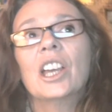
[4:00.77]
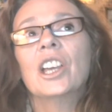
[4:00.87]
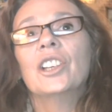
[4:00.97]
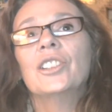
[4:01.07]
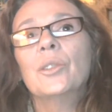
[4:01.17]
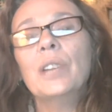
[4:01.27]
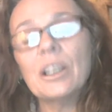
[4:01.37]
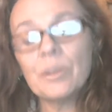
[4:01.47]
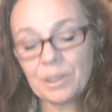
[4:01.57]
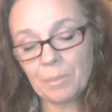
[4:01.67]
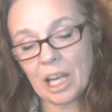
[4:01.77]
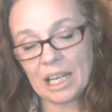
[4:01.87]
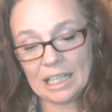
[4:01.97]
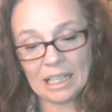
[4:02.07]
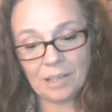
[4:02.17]
So here was my
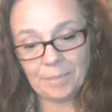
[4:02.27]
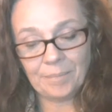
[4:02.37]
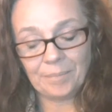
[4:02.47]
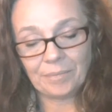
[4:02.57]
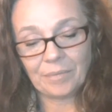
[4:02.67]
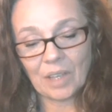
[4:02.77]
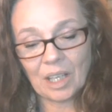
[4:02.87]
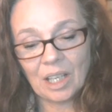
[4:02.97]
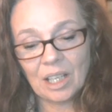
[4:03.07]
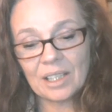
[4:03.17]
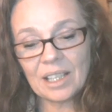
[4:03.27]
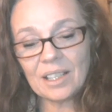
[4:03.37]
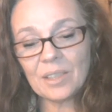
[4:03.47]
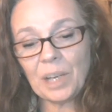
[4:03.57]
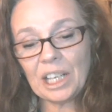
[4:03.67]
idea.
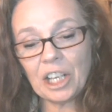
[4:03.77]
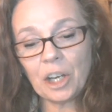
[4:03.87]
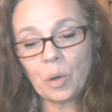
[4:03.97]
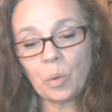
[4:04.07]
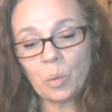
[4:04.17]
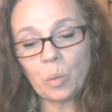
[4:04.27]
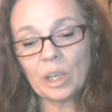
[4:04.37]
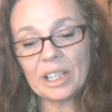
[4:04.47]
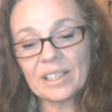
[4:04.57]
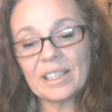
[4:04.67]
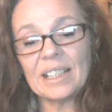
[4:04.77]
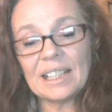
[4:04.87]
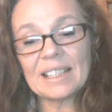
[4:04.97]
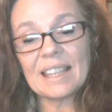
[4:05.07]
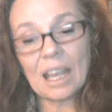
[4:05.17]
Since we know what
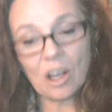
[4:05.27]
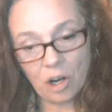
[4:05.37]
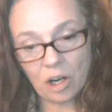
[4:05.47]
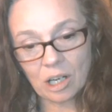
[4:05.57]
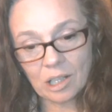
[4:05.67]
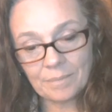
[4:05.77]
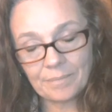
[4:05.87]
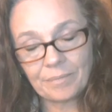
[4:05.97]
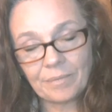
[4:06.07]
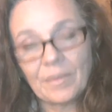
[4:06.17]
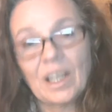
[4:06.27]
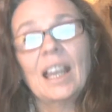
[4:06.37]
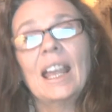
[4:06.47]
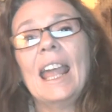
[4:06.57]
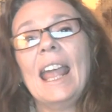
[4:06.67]
cities they are,
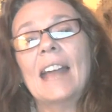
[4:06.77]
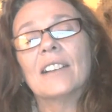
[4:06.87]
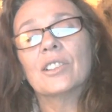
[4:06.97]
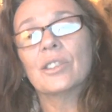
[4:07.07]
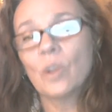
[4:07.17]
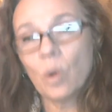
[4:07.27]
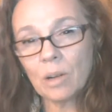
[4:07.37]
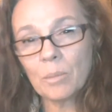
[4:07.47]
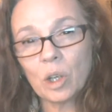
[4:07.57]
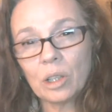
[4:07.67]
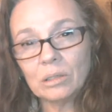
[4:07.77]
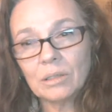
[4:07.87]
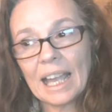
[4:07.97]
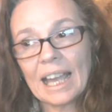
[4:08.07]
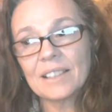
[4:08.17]
and Normal
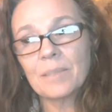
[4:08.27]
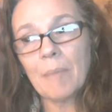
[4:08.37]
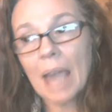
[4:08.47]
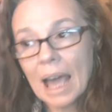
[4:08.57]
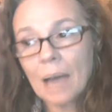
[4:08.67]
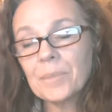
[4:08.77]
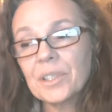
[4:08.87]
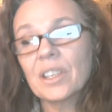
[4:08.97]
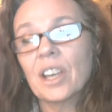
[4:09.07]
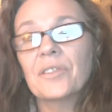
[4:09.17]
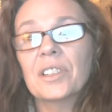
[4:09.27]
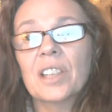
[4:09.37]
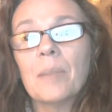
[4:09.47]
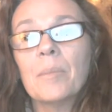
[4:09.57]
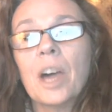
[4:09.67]
has maps of
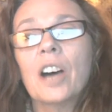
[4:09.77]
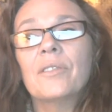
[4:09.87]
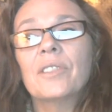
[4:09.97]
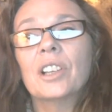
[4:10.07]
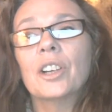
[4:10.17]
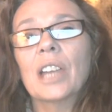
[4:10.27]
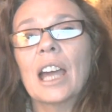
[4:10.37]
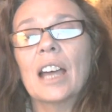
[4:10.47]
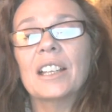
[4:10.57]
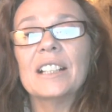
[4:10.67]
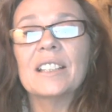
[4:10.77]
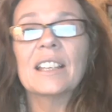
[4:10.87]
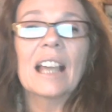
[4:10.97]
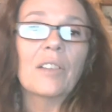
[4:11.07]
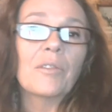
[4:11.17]
some of the localities in
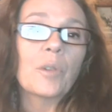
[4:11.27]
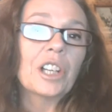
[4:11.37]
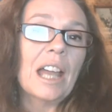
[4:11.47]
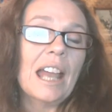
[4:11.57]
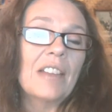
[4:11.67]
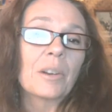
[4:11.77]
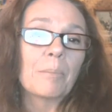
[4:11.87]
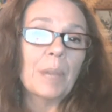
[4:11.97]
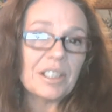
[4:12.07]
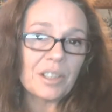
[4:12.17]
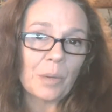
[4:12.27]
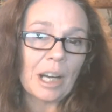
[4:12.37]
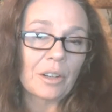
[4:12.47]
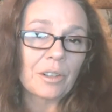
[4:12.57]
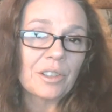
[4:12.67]
California and their bust
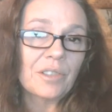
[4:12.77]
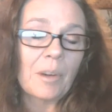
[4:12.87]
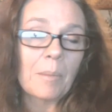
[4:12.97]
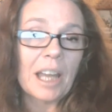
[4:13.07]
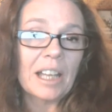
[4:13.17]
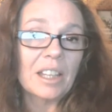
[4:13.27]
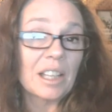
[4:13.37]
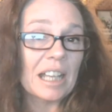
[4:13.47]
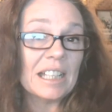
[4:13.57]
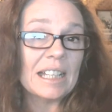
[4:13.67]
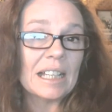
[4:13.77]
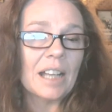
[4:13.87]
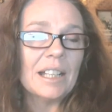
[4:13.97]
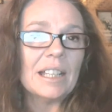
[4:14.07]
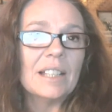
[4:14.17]
records from like the
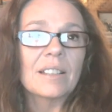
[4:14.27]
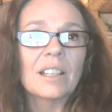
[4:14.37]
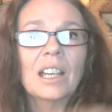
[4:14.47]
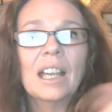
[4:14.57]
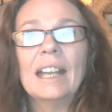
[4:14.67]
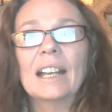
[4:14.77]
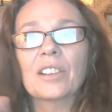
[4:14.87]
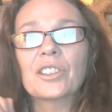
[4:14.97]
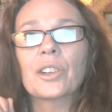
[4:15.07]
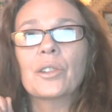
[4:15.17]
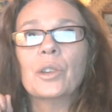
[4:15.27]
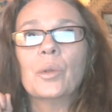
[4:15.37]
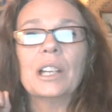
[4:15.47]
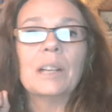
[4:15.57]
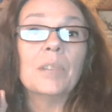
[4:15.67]
1990s, and I'll show you
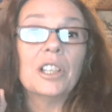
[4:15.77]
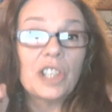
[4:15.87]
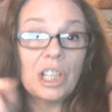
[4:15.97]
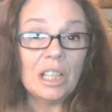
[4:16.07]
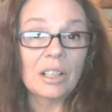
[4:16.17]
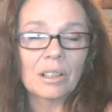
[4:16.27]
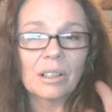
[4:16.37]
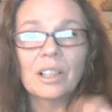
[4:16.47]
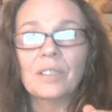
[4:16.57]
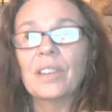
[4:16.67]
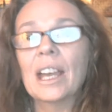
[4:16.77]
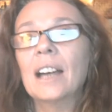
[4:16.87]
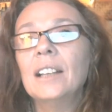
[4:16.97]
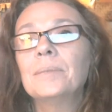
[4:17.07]
an image here of that.